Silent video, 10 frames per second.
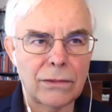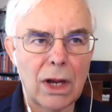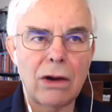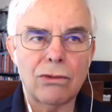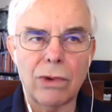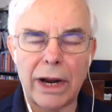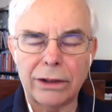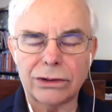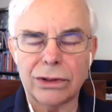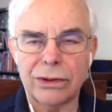Right.
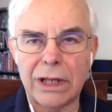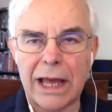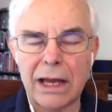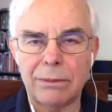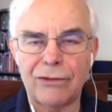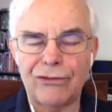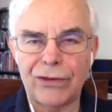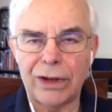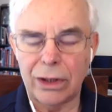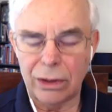So the anima
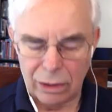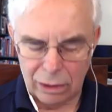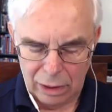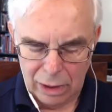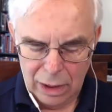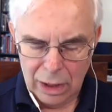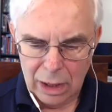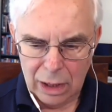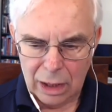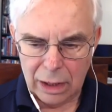figure
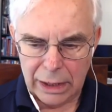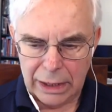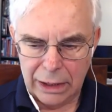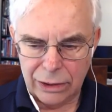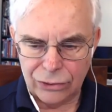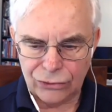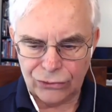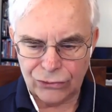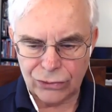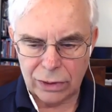Uh,
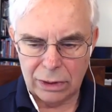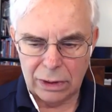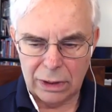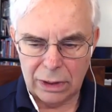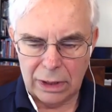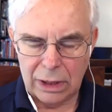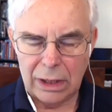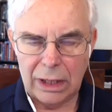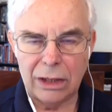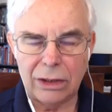is
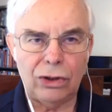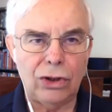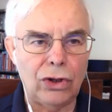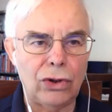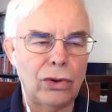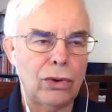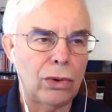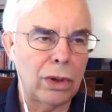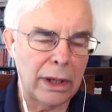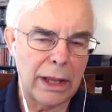in you,
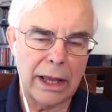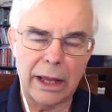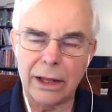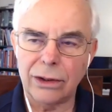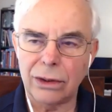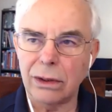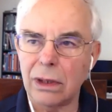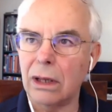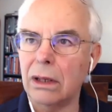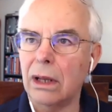and
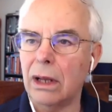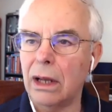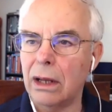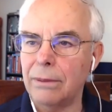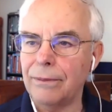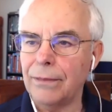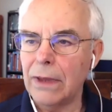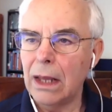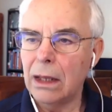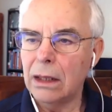um,
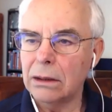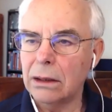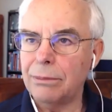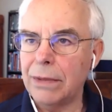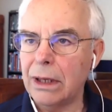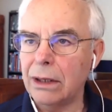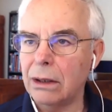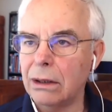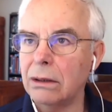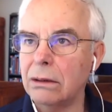let me
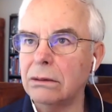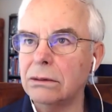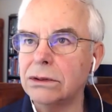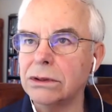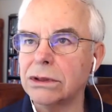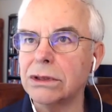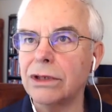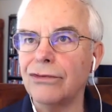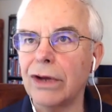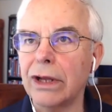just see
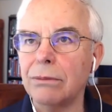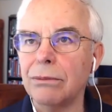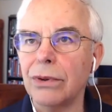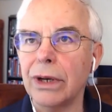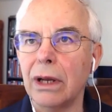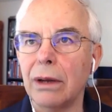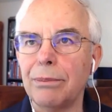if I can bring up